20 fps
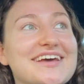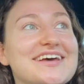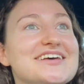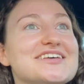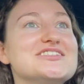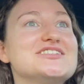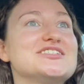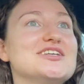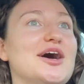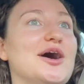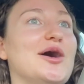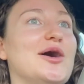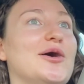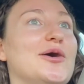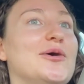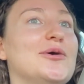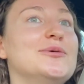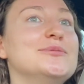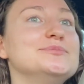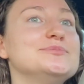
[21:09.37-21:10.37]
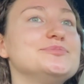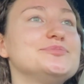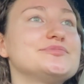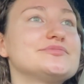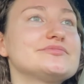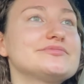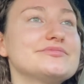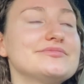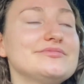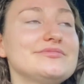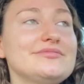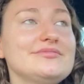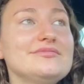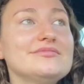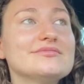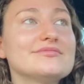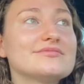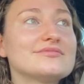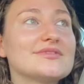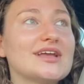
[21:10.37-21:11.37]
So,
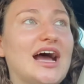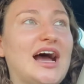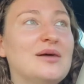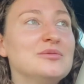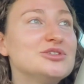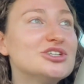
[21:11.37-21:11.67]
I'm